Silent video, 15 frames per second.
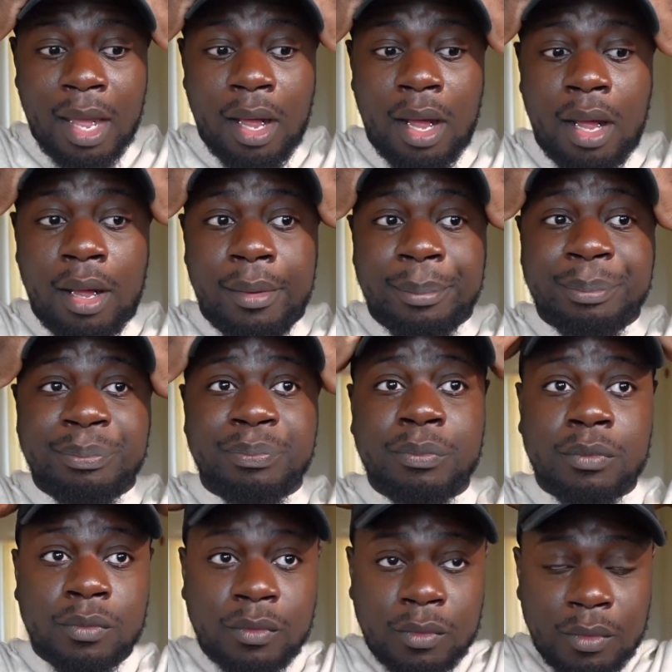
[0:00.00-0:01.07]

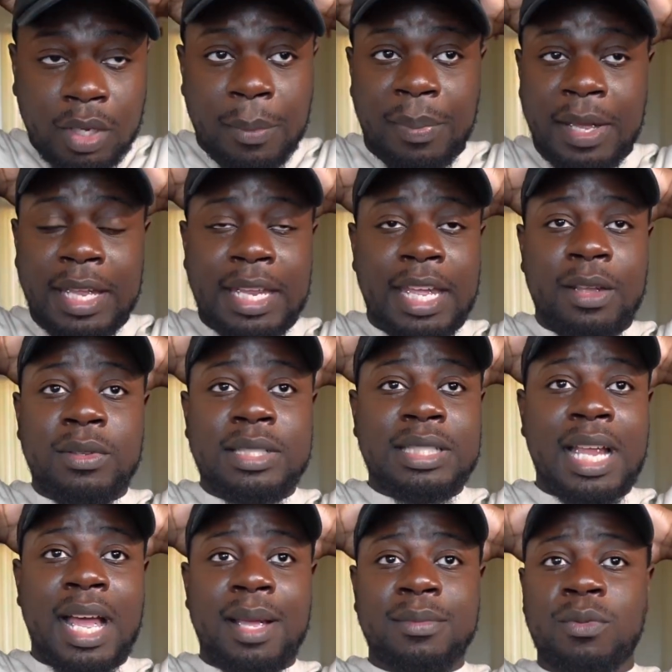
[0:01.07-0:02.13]
Um, but it
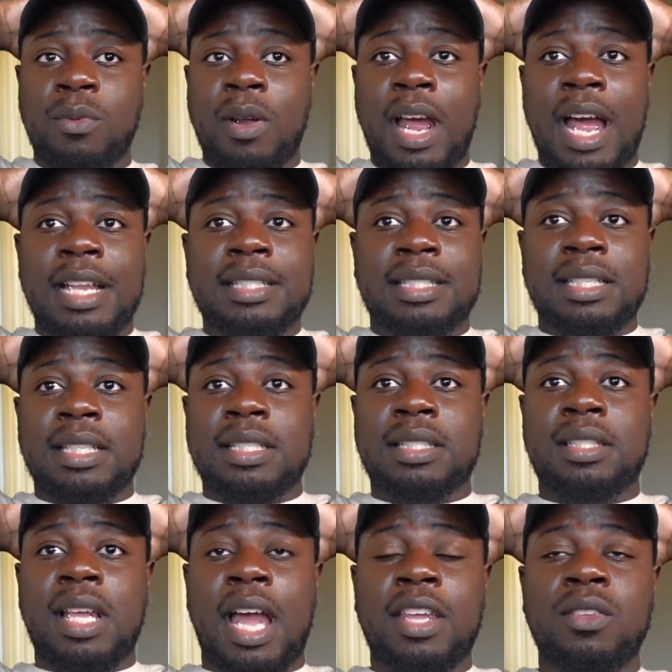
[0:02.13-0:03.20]
was times where I
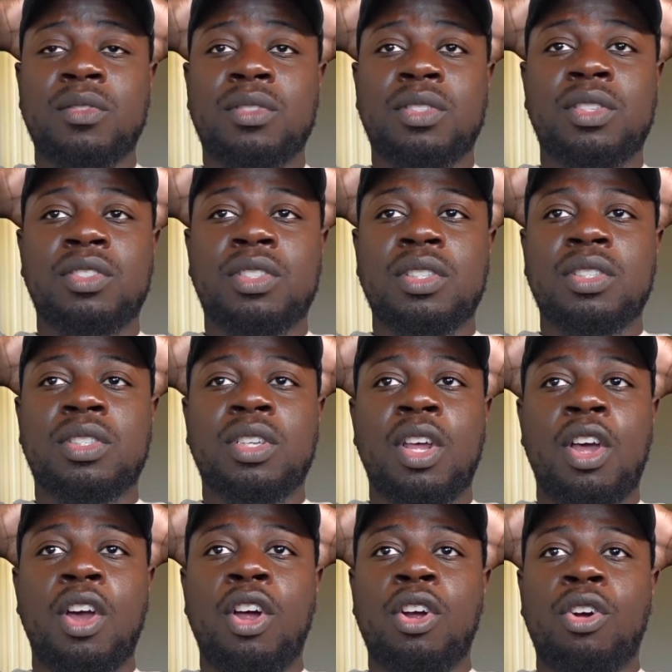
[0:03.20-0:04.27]
just, I used to just
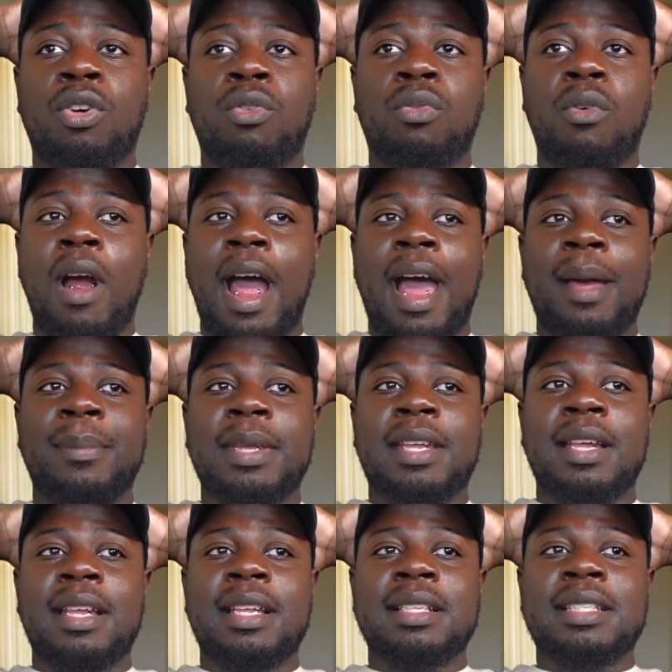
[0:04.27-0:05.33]
cry
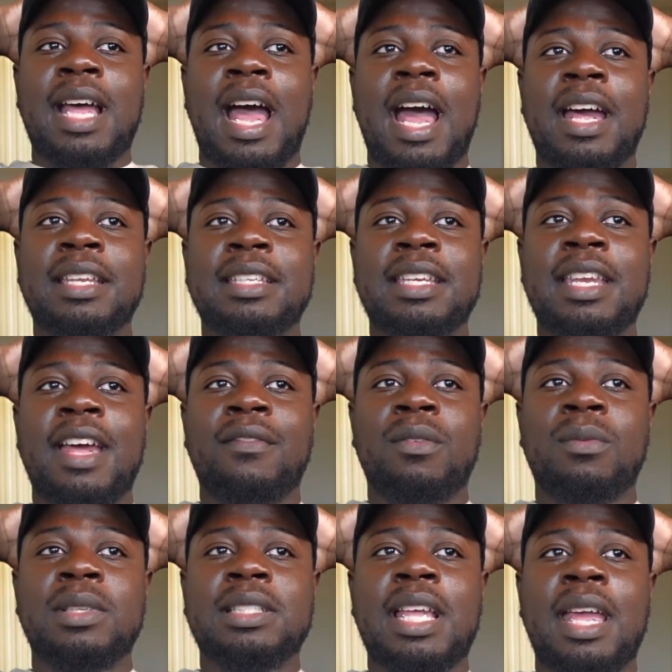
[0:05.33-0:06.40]
because I never
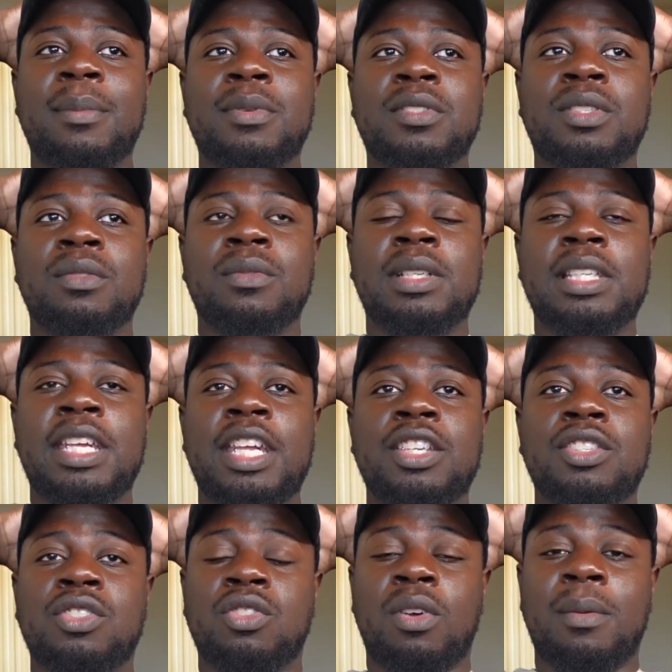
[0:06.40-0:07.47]
was able to really
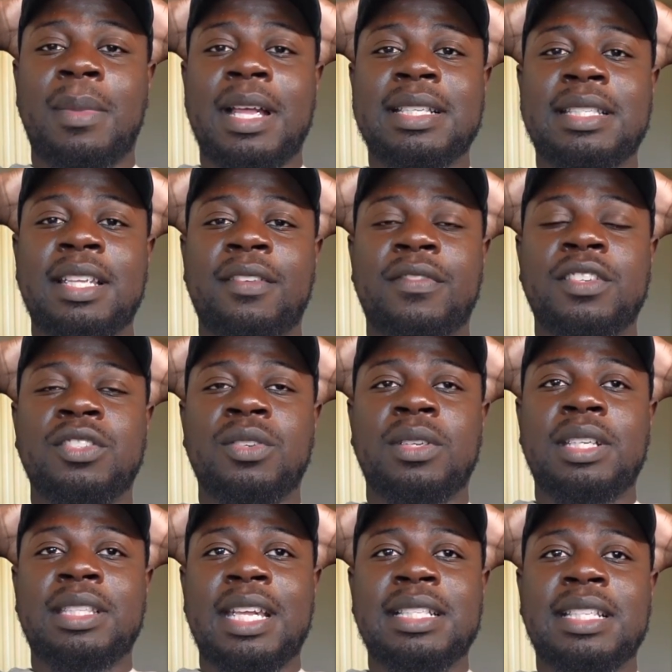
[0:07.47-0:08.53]
enjoy myself, enjoy
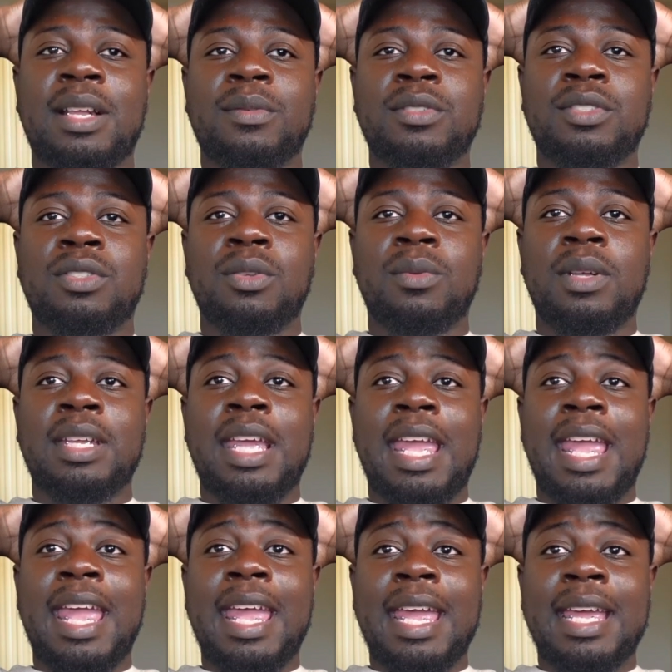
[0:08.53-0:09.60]
the things I was doing.
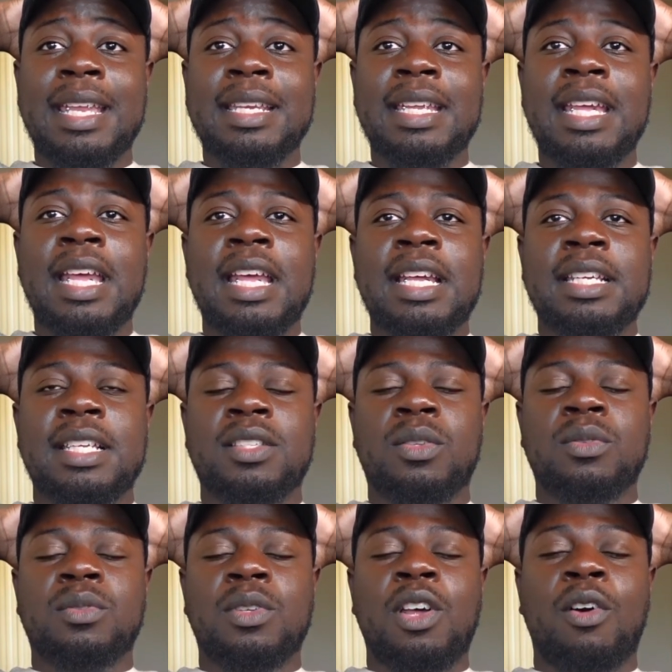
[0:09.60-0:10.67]
And this
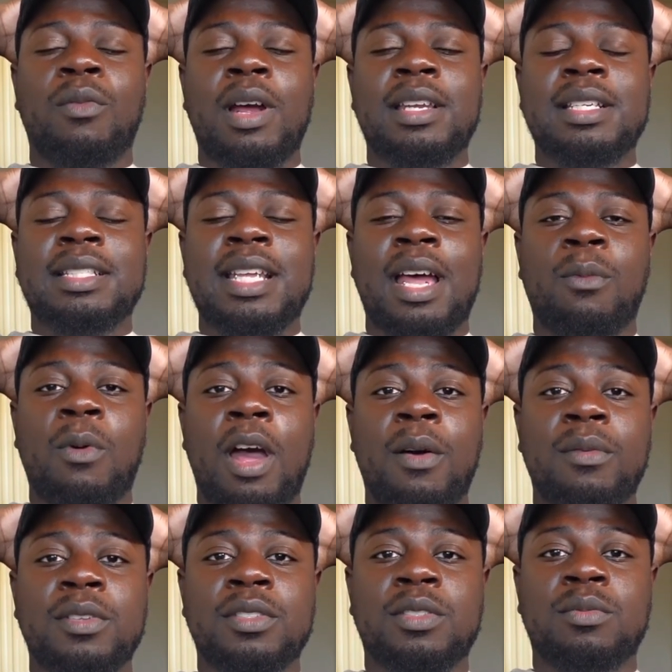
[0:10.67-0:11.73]
was around the time where I
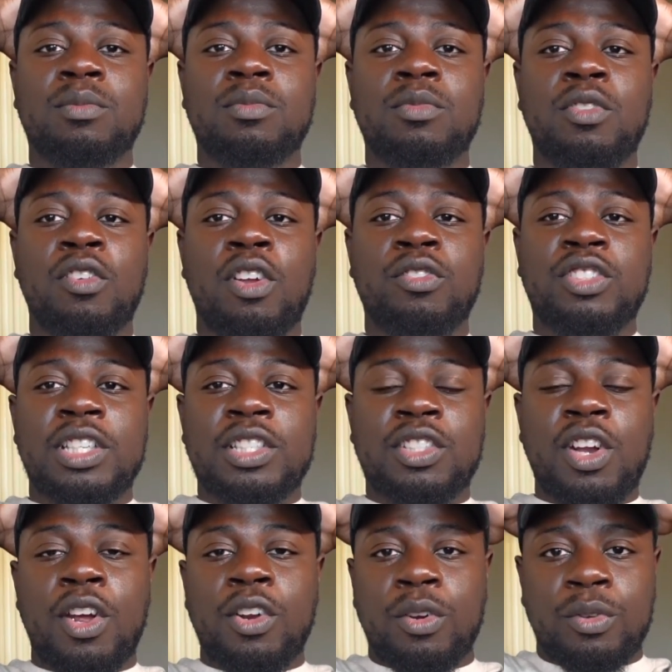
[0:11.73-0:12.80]
was, you know, just
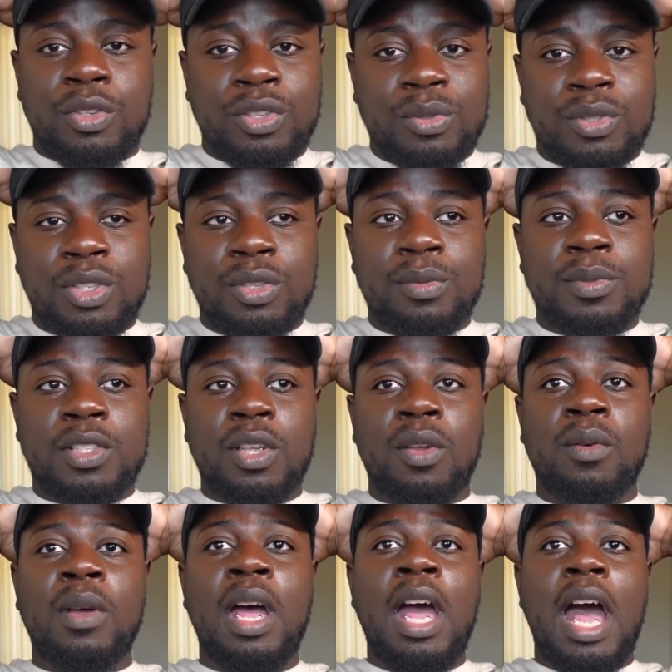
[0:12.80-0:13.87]
starting on YouTube.
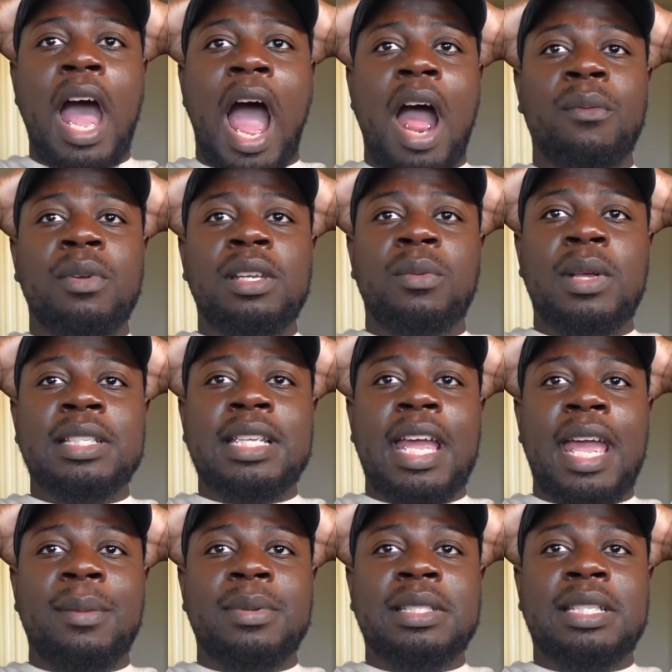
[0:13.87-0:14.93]
So I really wasn't
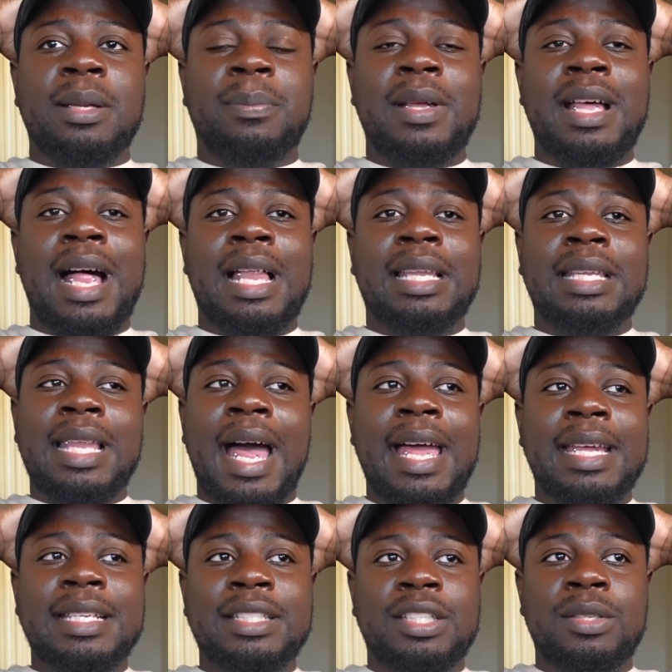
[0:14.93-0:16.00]
able to put a
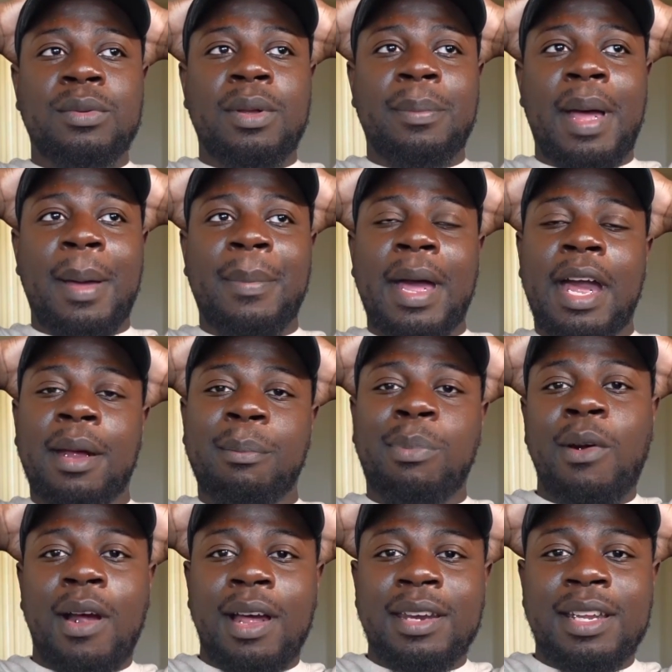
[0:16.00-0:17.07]
lot into it by buying
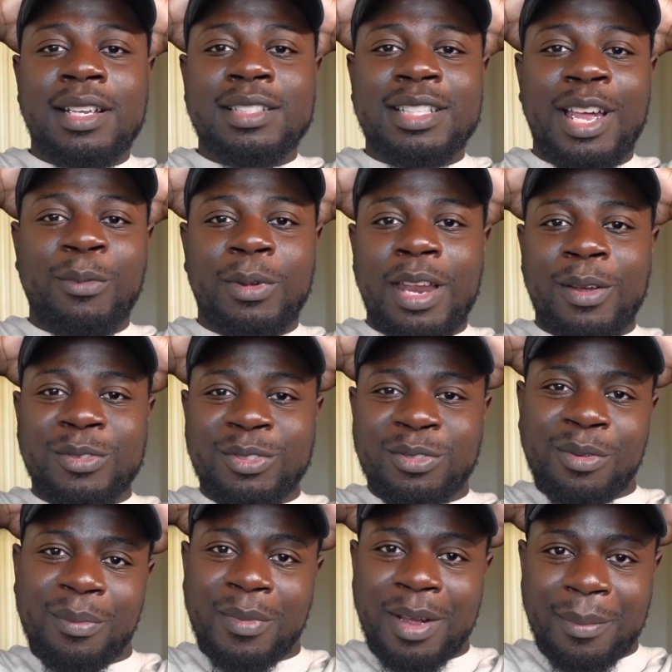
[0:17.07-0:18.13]
products. Like when I was
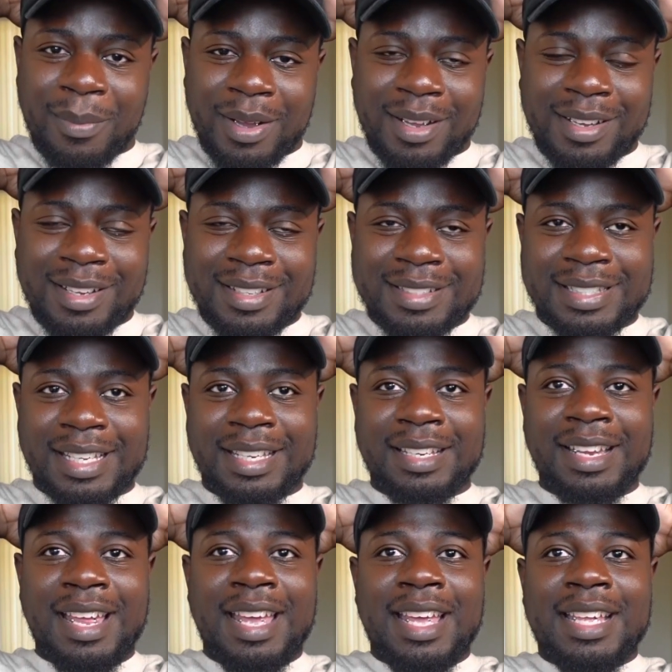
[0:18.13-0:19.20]
doing mukbangs and
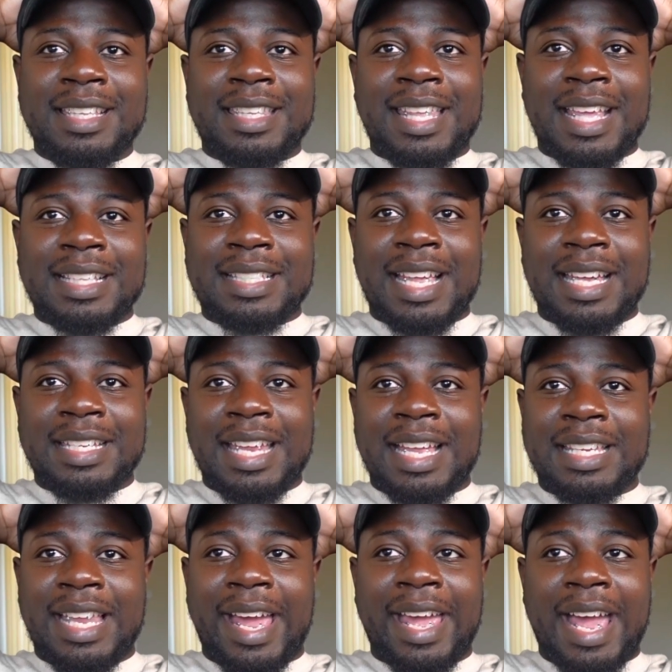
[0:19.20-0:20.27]
things like
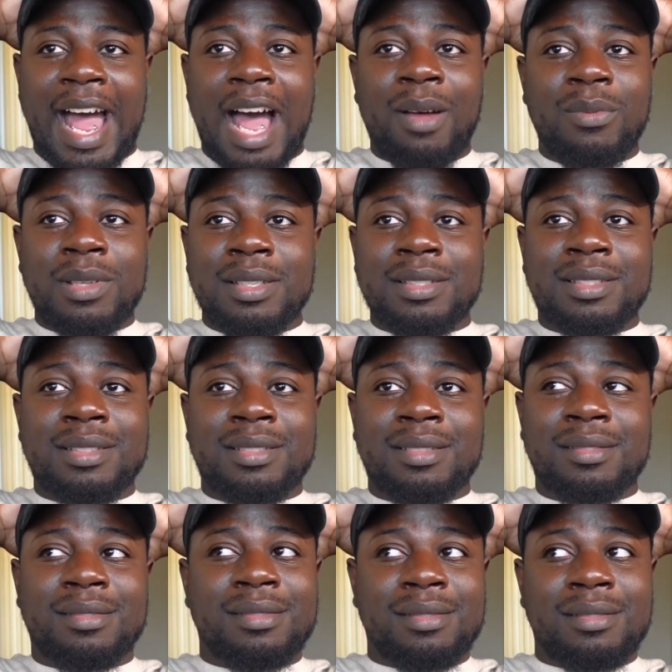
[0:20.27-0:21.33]
that, like I
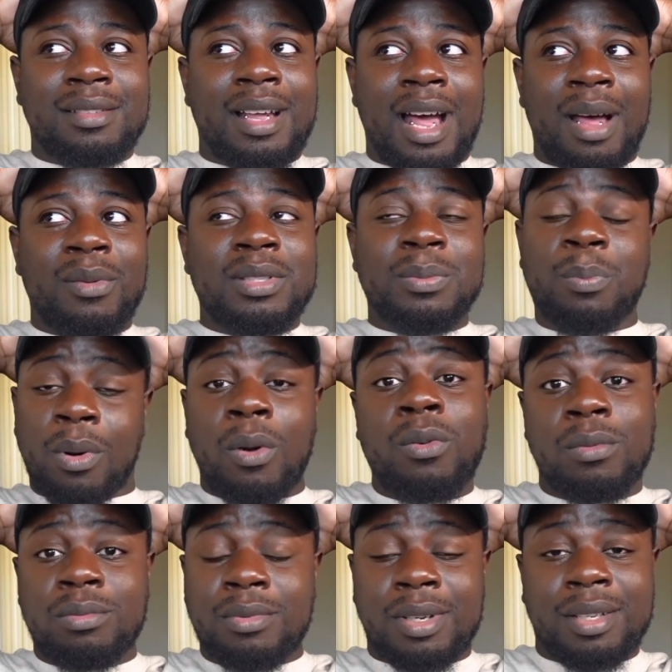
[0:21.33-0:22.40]
was, I was
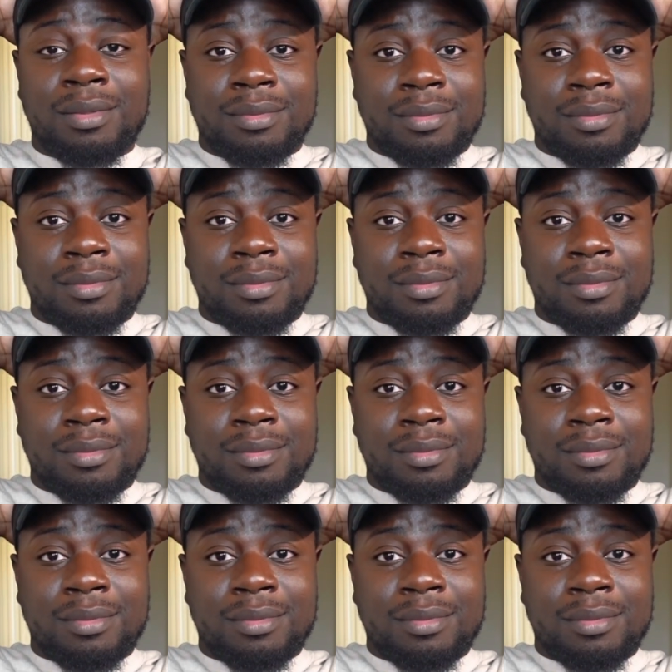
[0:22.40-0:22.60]
broke.